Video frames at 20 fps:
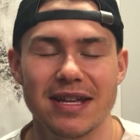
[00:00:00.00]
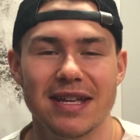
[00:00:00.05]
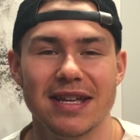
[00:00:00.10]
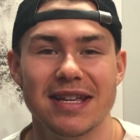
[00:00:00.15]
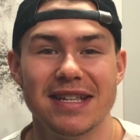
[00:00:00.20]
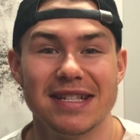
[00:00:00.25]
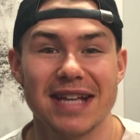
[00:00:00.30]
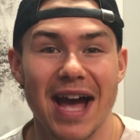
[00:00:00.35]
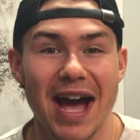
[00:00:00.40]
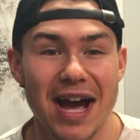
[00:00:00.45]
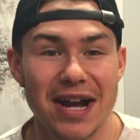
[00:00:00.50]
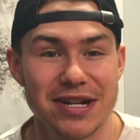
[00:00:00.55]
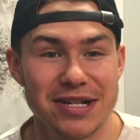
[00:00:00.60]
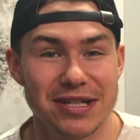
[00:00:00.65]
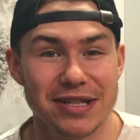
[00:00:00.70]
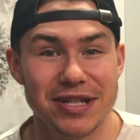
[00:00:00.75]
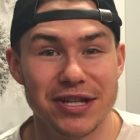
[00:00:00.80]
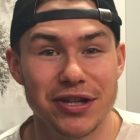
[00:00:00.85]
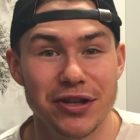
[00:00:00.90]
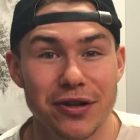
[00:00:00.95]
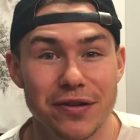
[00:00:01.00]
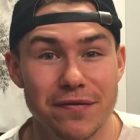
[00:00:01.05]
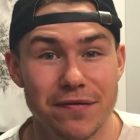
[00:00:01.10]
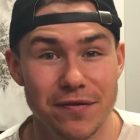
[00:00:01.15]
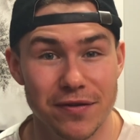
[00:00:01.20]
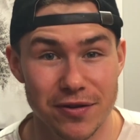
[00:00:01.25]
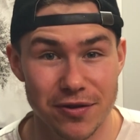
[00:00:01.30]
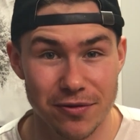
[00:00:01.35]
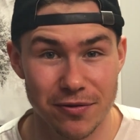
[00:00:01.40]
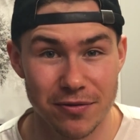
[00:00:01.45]
is actually good
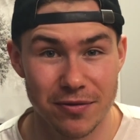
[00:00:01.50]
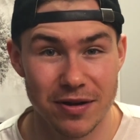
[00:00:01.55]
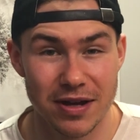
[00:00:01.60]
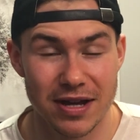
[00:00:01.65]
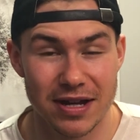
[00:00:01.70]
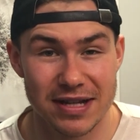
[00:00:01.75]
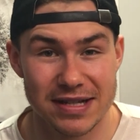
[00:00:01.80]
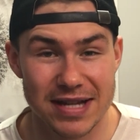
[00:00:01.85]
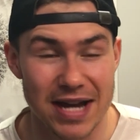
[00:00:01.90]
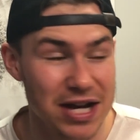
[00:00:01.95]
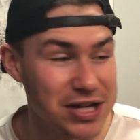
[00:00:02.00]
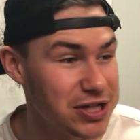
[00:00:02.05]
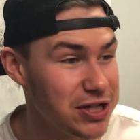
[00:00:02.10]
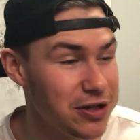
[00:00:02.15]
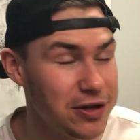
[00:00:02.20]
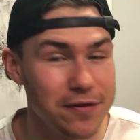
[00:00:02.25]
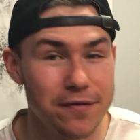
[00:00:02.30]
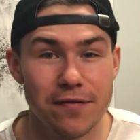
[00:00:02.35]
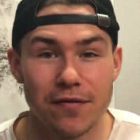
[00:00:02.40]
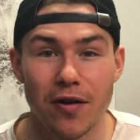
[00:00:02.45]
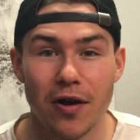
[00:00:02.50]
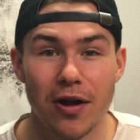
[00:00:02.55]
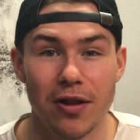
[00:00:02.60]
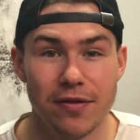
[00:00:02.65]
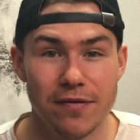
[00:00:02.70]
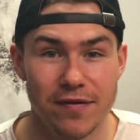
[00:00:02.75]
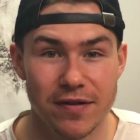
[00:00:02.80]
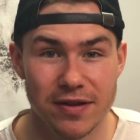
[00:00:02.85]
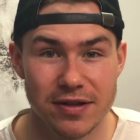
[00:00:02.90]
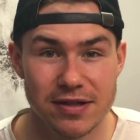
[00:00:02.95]
for you. And it's actually good for all
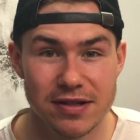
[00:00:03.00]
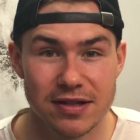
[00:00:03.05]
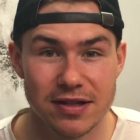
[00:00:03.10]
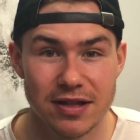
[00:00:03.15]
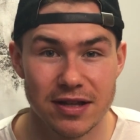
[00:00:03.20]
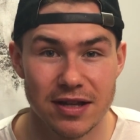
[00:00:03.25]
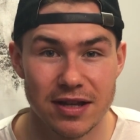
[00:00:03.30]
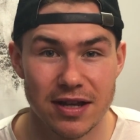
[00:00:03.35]
of us.